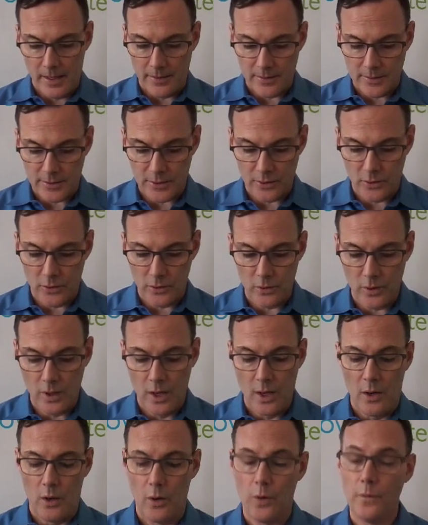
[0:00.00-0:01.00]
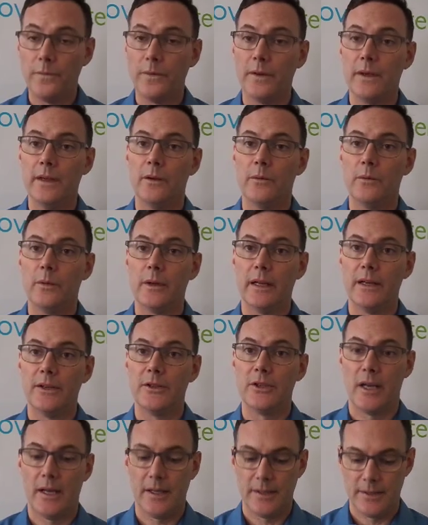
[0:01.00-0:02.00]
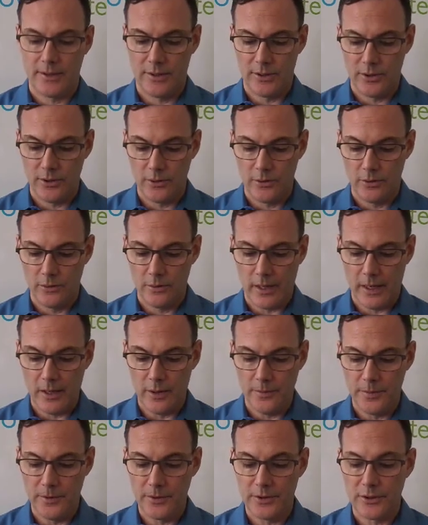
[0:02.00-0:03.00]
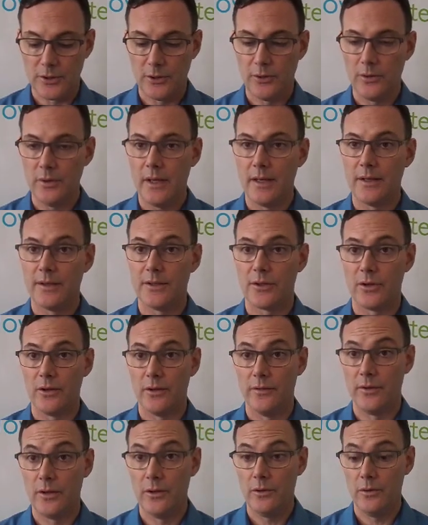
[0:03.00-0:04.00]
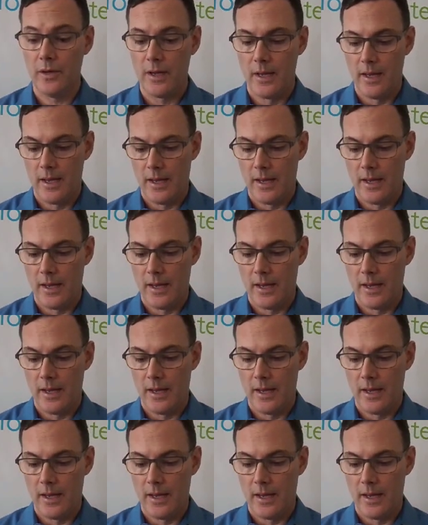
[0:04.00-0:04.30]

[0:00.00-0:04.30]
So hopefully we'll get a chance to help you soon and serve you,